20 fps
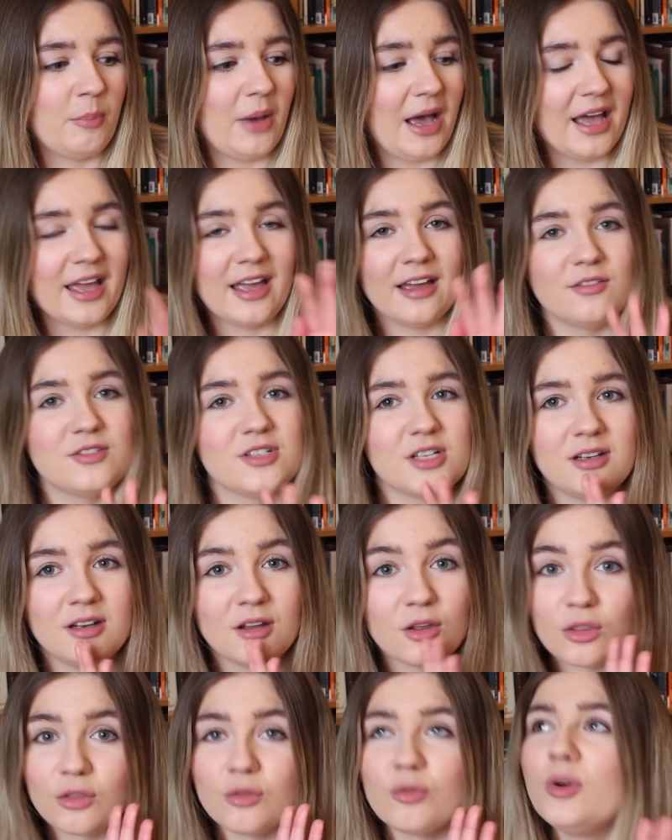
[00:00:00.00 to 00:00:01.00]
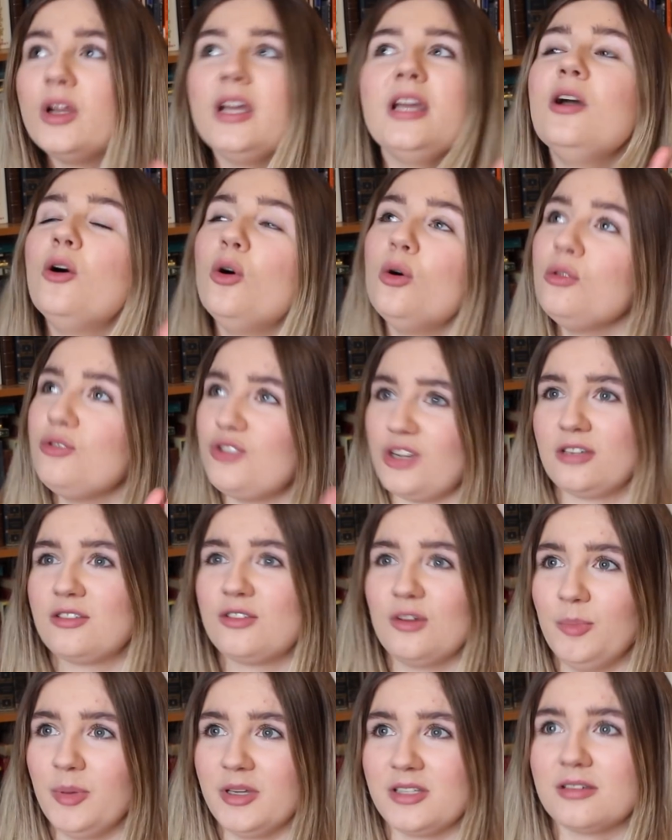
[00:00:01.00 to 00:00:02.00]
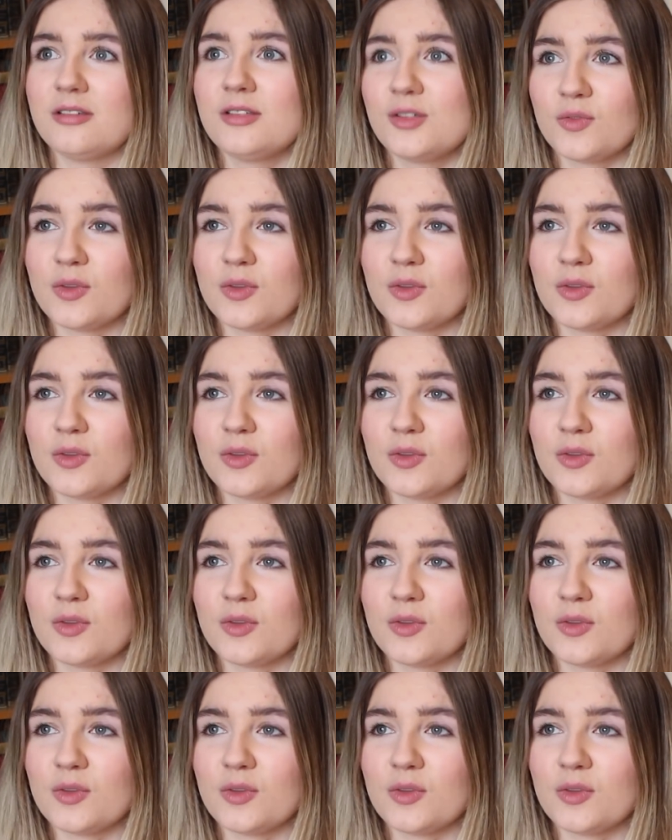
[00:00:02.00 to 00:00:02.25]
but I have done 3 whole jigsaw puzzles